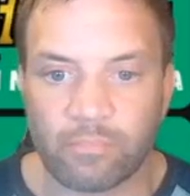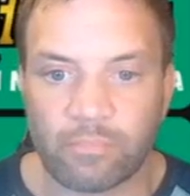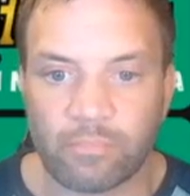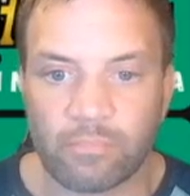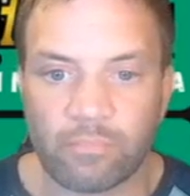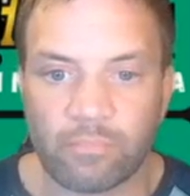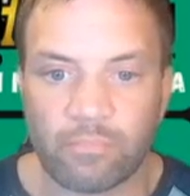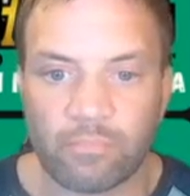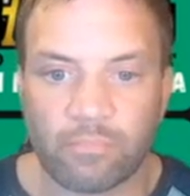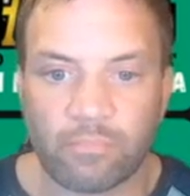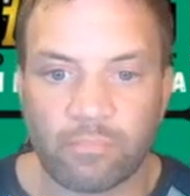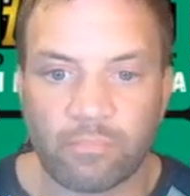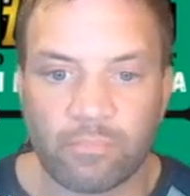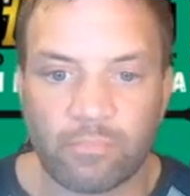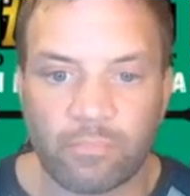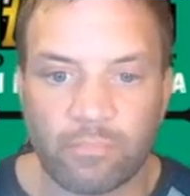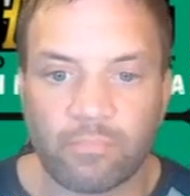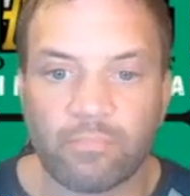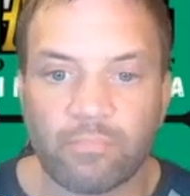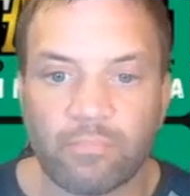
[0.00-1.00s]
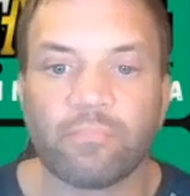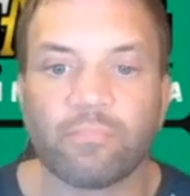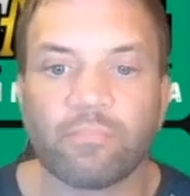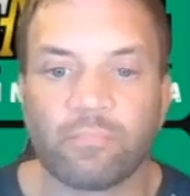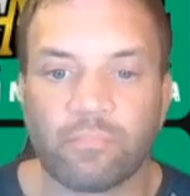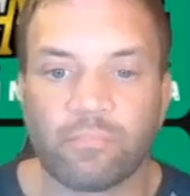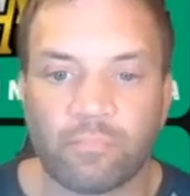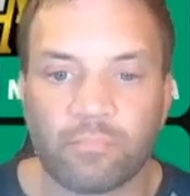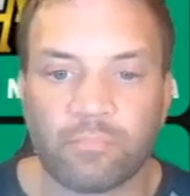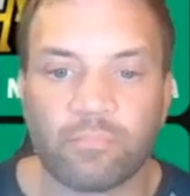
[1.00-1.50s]

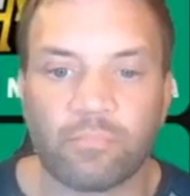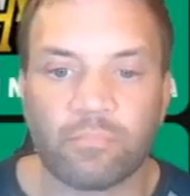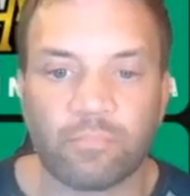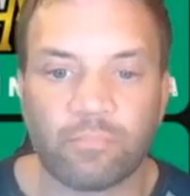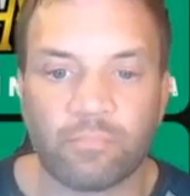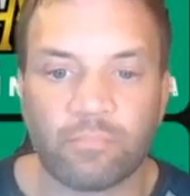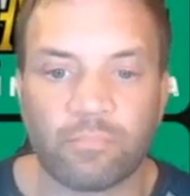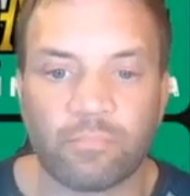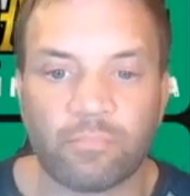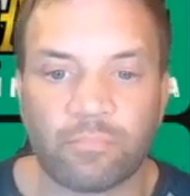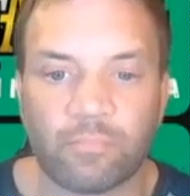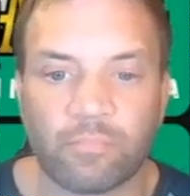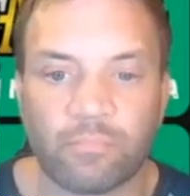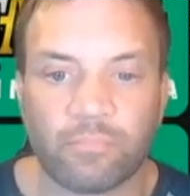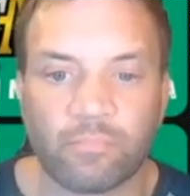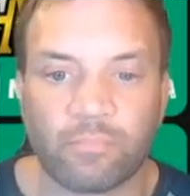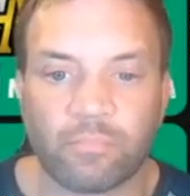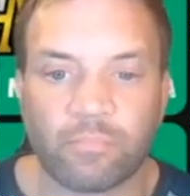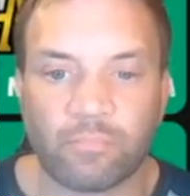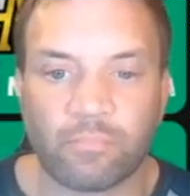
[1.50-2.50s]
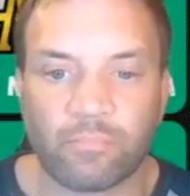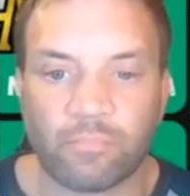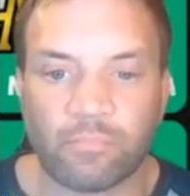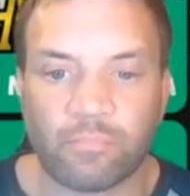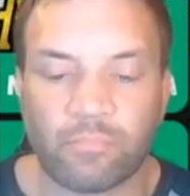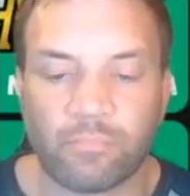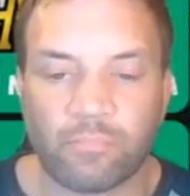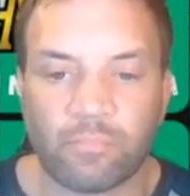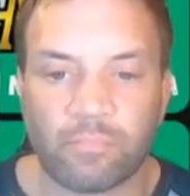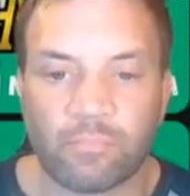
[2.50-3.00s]

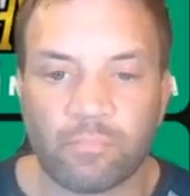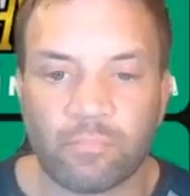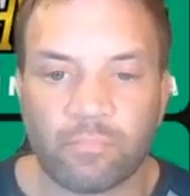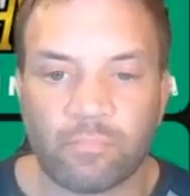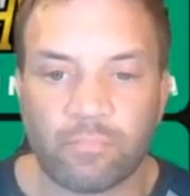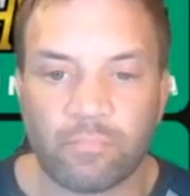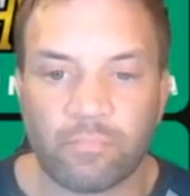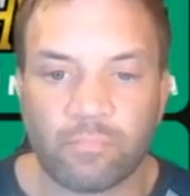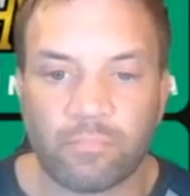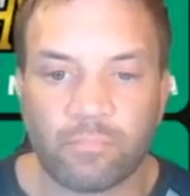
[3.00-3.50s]
(not speaking)